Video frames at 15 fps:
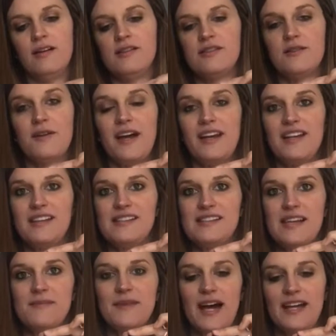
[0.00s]
So kind of the
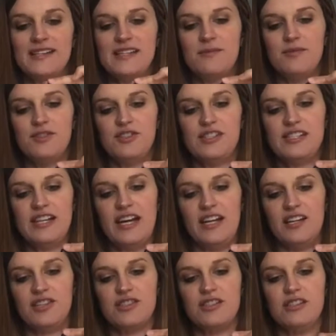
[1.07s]
same concept, you're just not
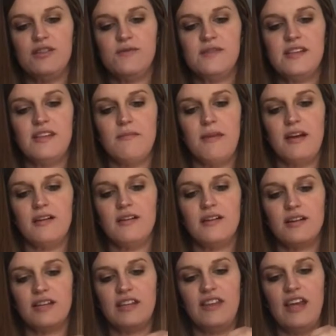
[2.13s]
actually using the metal
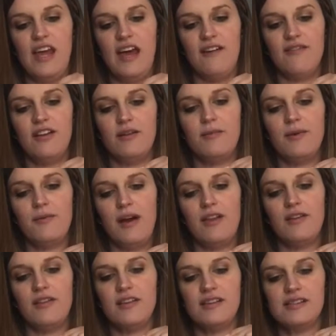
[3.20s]
hook that they have there, but
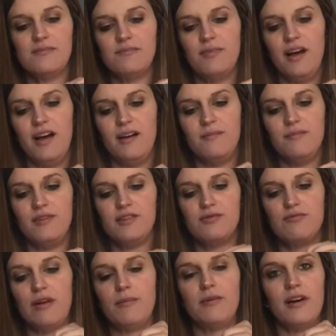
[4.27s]
rather this, um, this
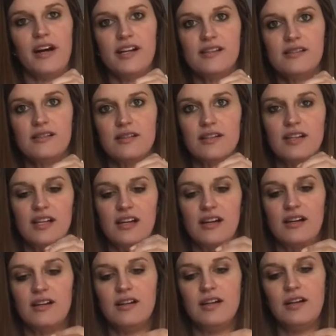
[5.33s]
rubberized hook
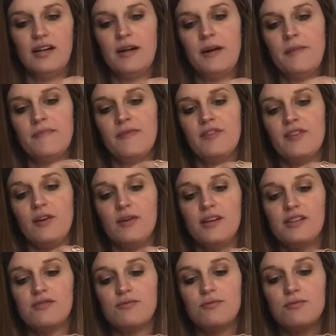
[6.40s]
here. So
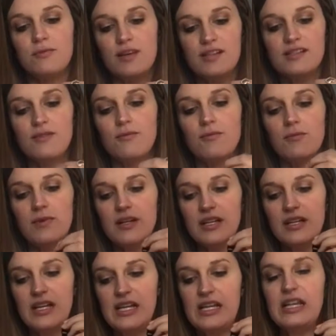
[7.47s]
it's, it's a
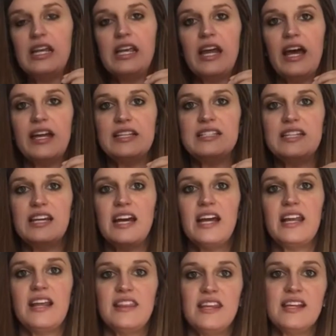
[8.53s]
really neat idea
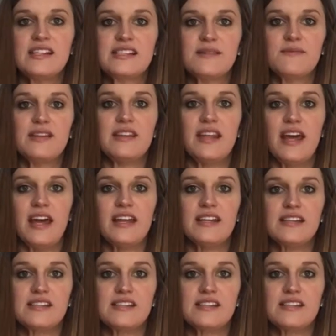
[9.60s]
and I think it's something that